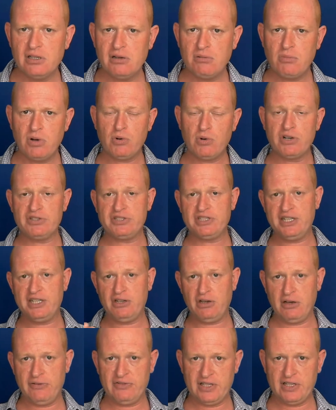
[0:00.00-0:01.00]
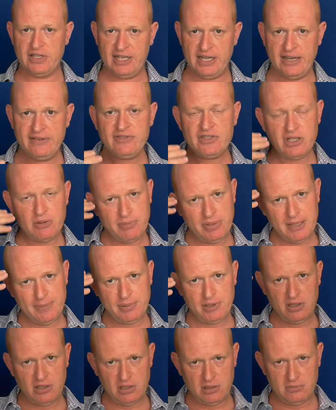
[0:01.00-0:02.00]
We want to send often enough so
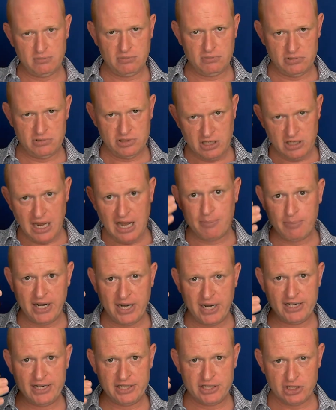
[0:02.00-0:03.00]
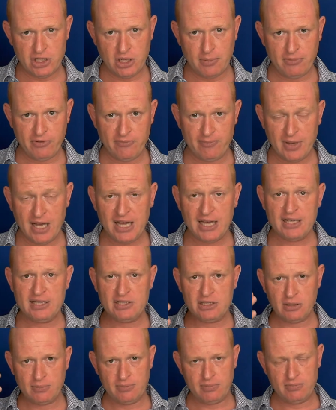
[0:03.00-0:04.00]
our brand is top of mind,